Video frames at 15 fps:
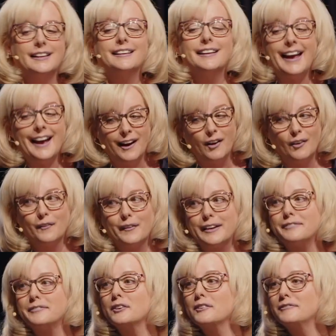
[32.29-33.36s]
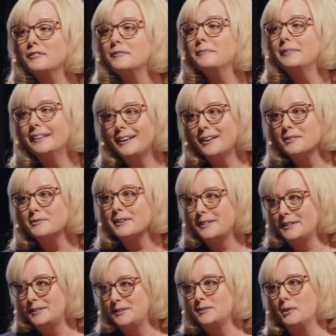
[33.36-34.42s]
Now, if you're familiar with
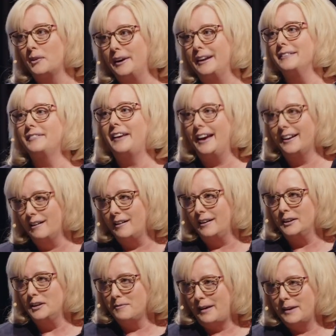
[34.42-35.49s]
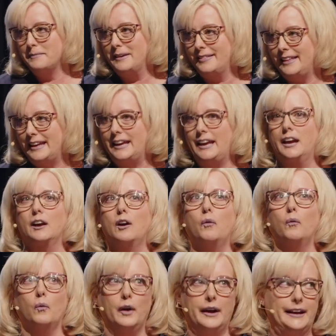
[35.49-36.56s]
the story of Hagar, you might be thinking,
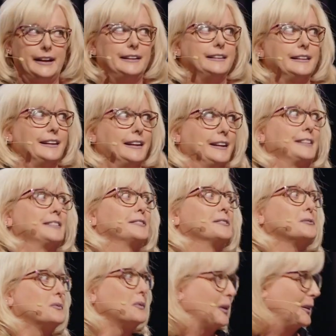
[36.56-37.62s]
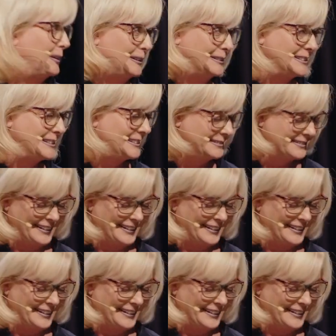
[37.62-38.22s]
what in the world,